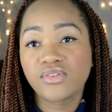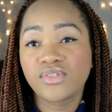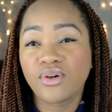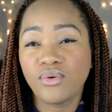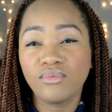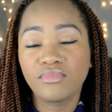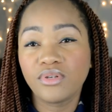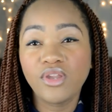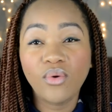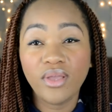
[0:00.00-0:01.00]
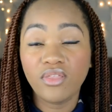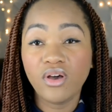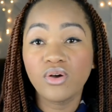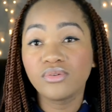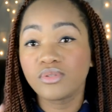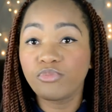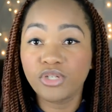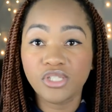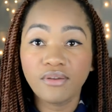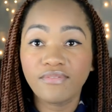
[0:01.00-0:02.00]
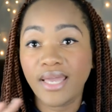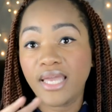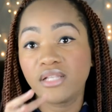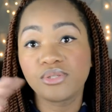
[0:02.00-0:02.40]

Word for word: So knowing those, bridging veins,